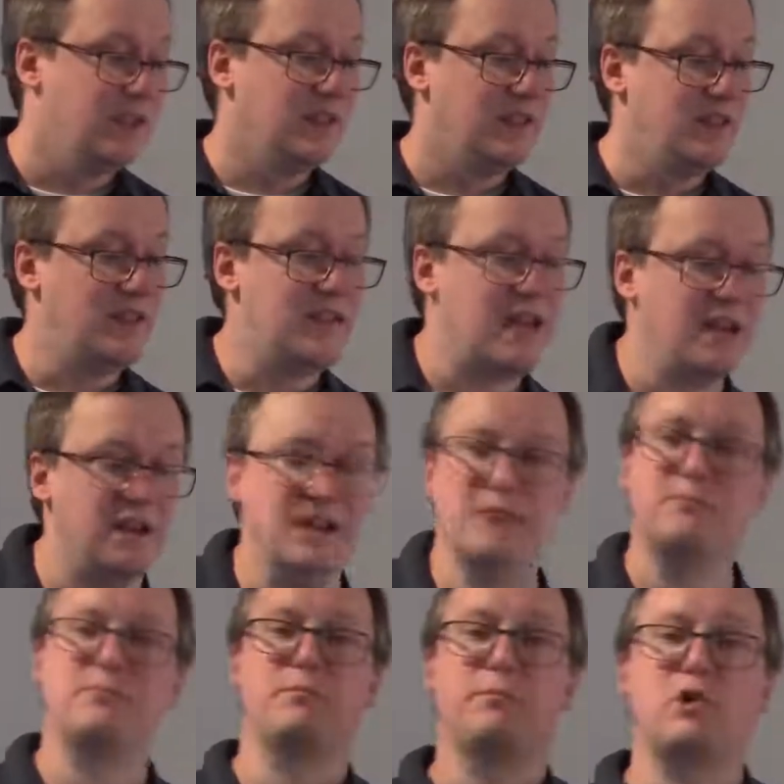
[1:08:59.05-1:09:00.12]
that
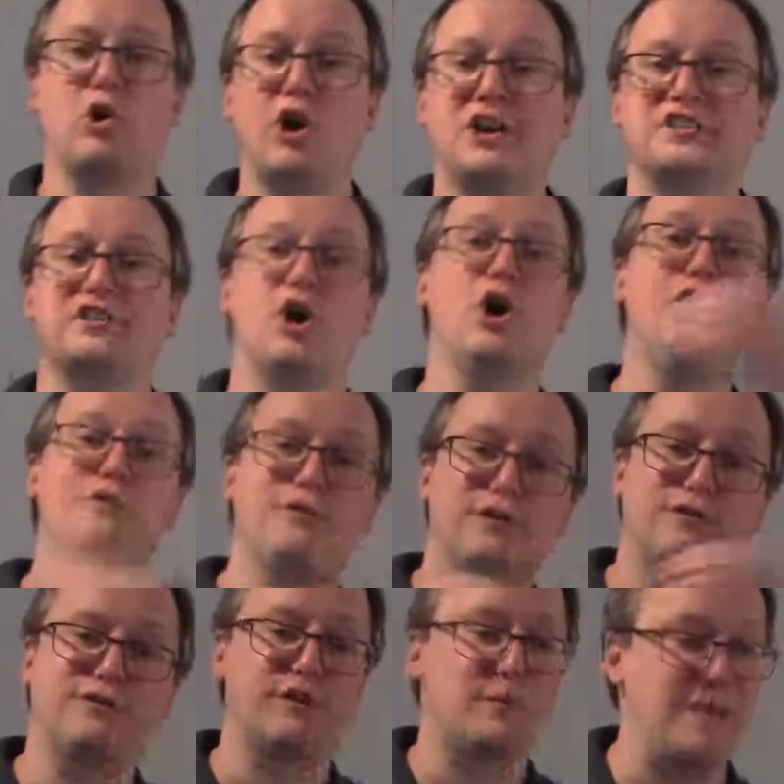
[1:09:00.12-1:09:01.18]
can cross over
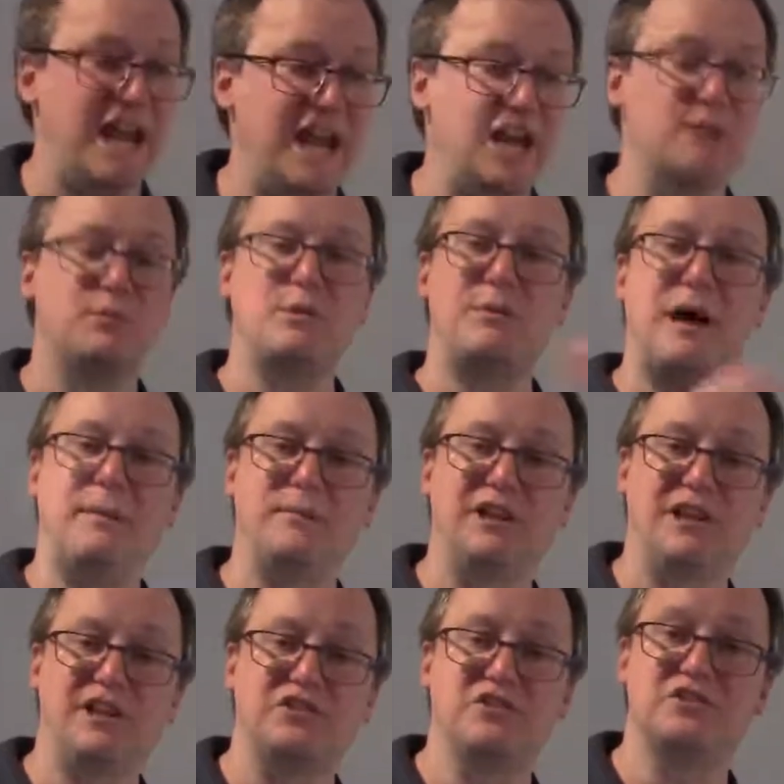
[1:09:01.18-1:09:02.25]
from animal
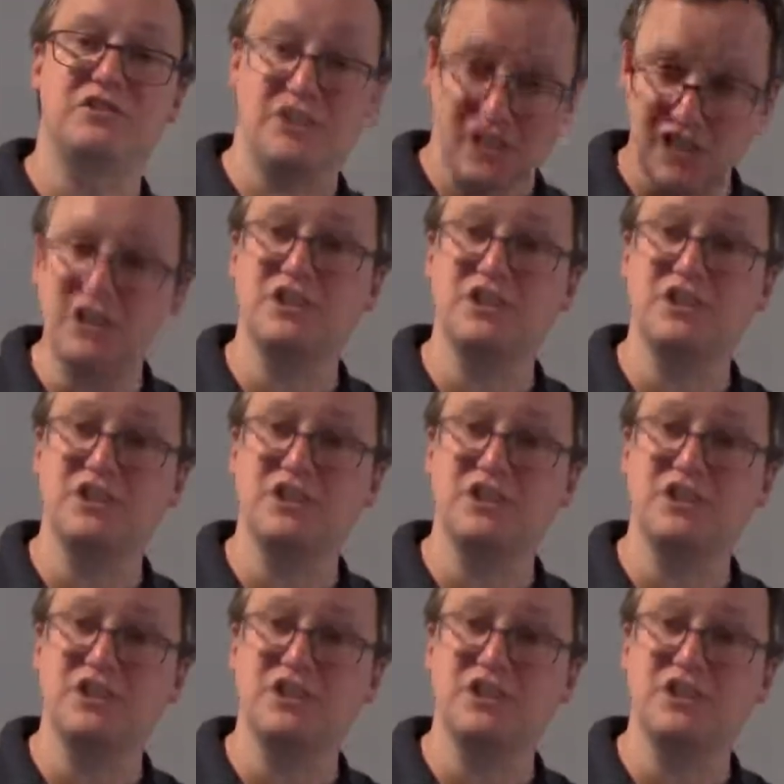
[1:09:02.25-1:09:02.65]
populations into